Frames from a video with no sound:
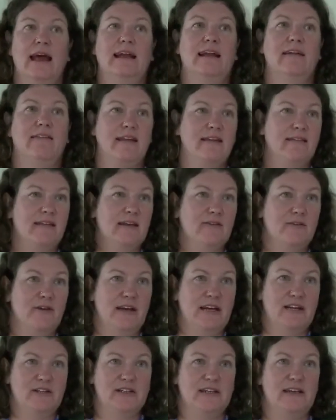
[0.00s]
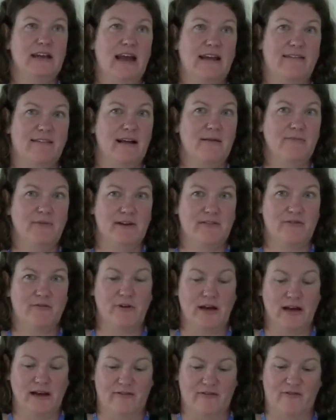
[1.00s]
and I think the Indonesian example
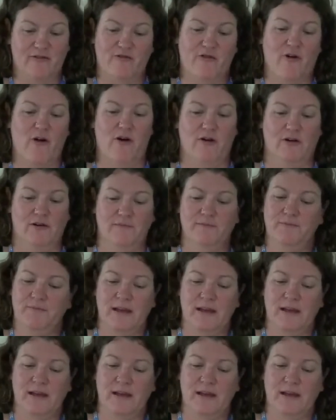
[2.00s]
is really strong,